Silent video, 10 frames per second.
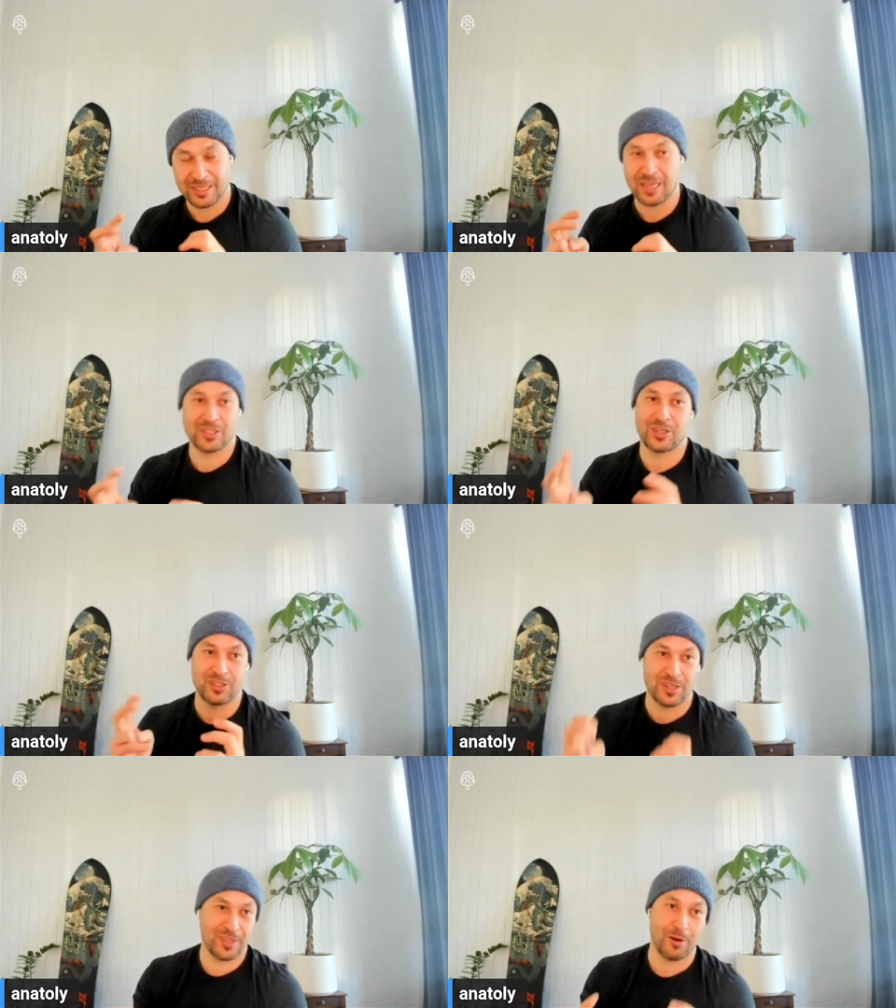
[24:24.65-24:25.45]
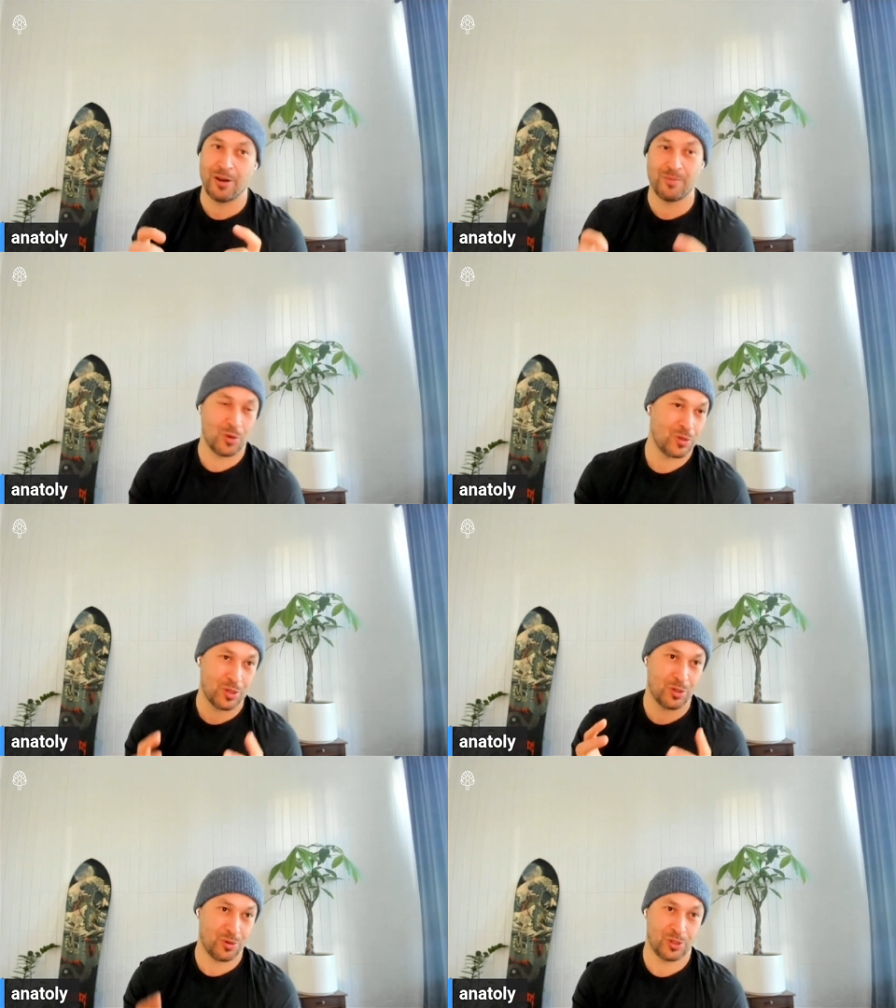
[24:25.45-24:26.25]
Censors Ethereum
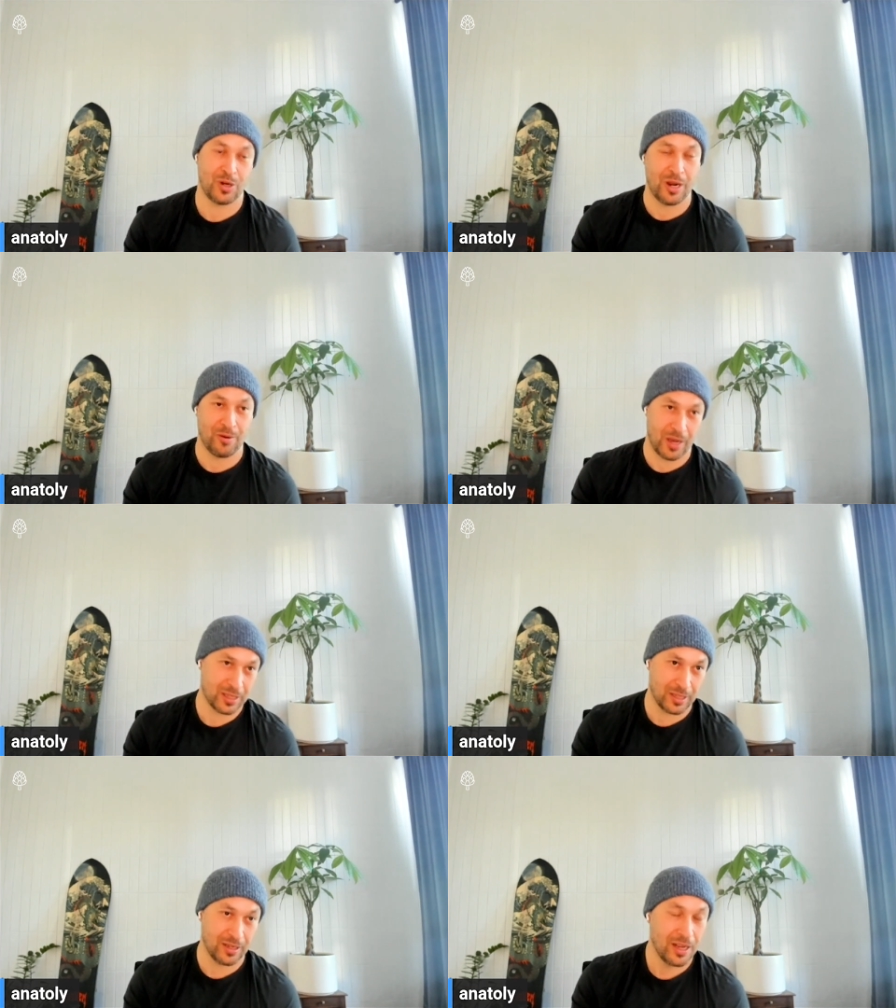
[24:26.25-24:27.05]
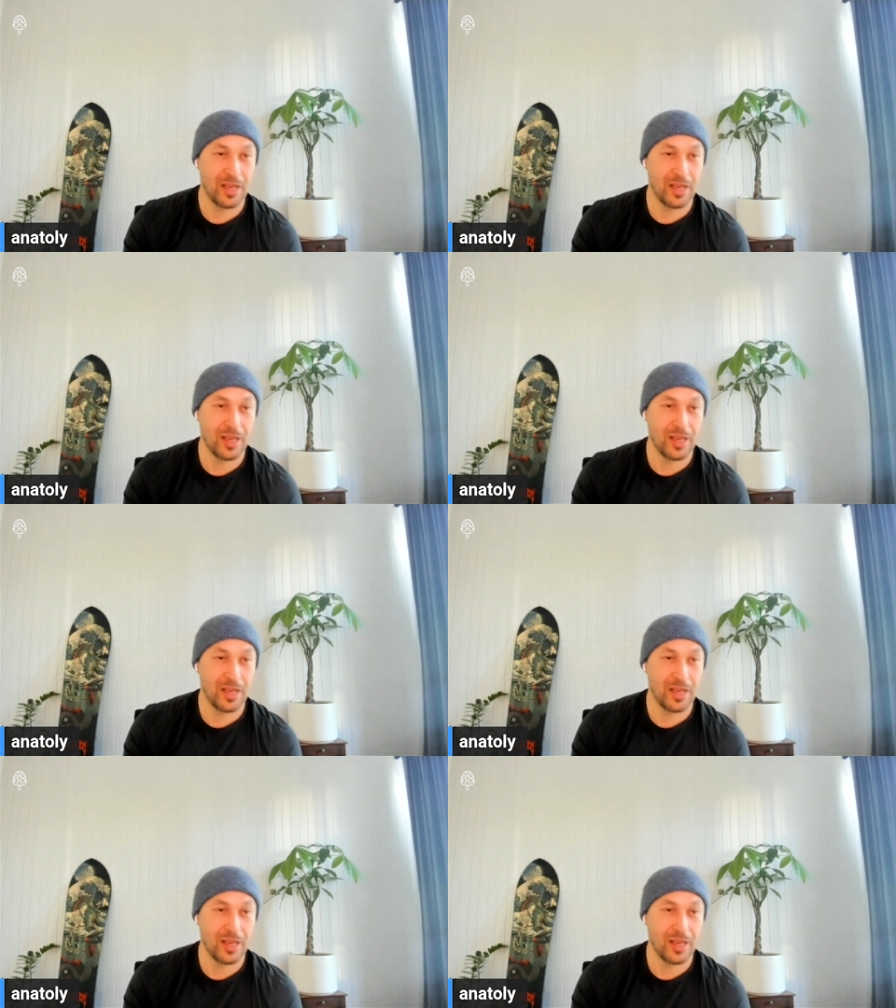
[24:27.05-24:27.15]
users who are trying to exit.